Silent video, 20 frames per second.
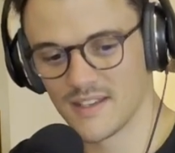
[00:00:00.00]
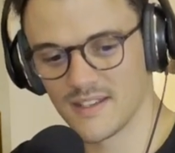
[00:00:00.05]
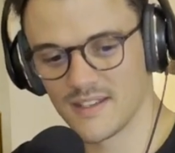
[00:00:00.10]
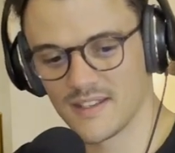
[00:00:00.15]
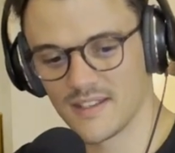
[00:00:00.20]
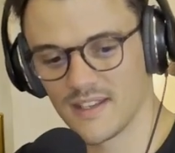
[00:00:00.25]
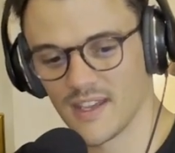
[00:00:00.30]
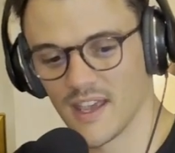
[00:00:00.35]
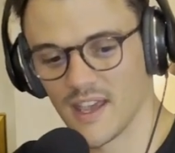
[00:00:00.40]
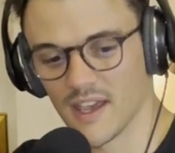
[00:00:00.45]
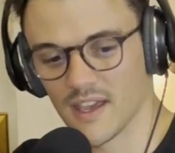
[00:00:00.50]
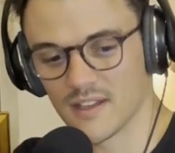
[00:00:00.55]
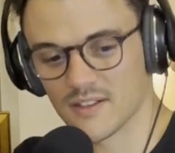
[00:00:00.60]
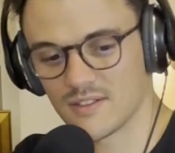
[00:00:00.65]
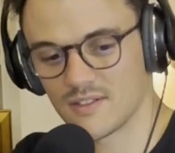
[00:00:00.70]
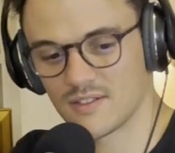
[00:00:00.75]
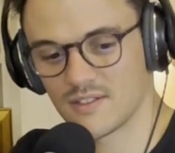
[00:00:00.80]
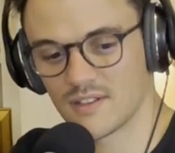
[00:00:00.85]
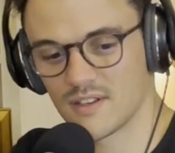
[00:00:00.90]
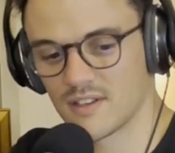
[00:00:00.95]
Yeah,
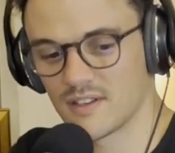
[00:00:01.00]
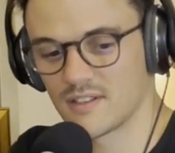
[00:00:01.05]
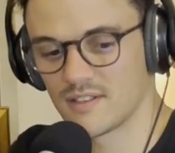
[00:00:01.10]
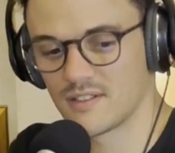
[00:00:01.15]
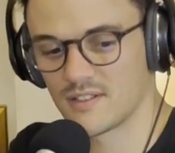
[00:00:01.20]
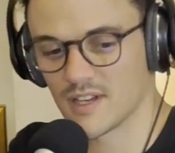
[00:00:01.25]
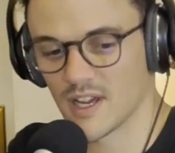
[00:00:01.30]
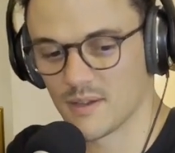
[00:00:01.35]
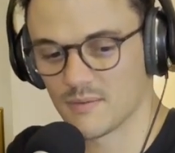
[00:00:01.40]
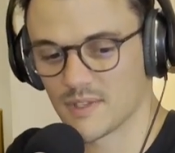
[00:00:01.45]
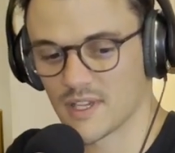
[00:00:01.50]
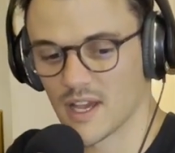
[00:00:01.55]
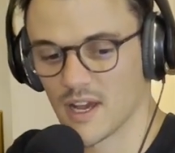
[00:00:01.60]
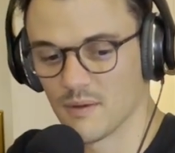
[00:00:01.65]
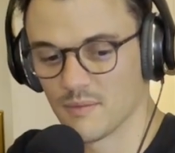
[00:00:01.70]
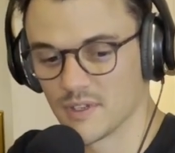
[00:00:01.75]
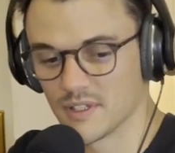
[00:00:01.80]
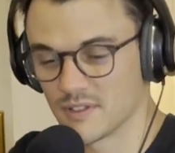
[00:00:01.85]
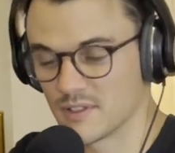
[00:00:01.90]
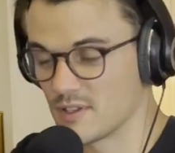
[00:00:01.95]
James
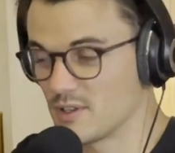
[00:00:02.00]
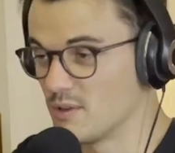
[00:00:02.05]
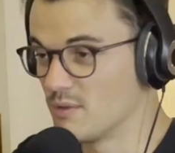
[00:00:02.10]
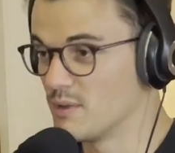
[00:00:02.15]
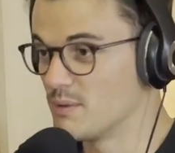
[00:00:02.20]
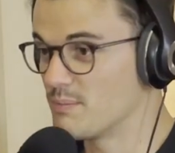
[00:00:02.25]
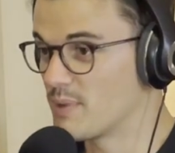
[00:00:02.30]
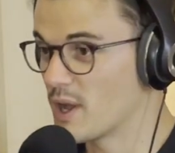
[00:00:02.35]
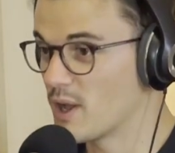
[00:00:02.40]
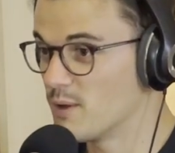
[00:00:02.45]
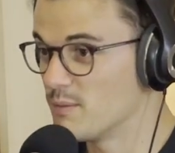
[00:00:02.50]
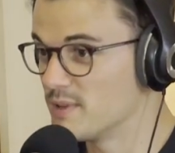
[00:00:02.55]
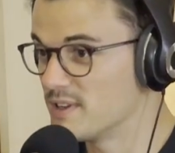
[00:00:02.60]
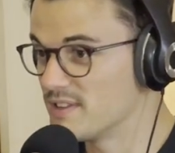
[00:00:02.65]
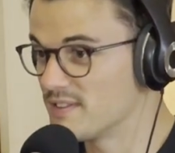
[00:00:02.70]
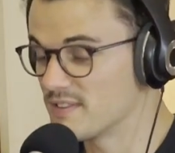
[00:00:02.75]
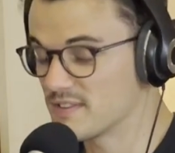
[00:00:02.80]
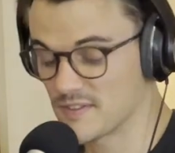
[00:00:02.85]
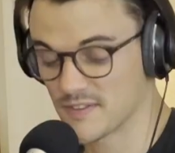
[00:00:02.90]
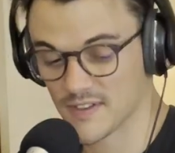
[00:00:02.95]
Cummings, Huey Bowman in
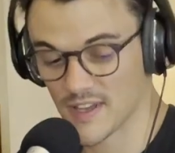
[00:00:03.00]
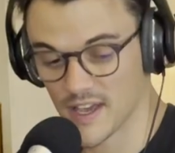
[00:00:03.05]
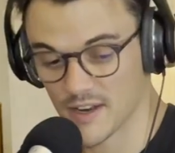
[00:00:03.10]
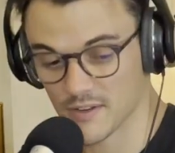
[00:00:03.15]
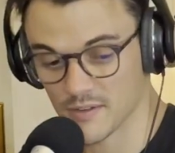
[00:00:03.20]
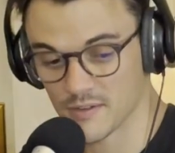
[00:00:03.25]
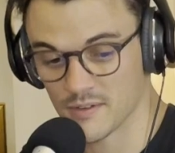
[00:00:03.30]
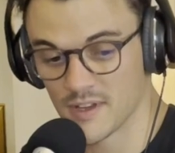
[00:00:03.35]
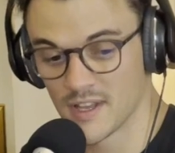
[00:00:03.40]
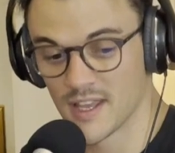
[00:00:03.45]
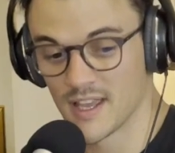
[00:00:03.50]
the saddle.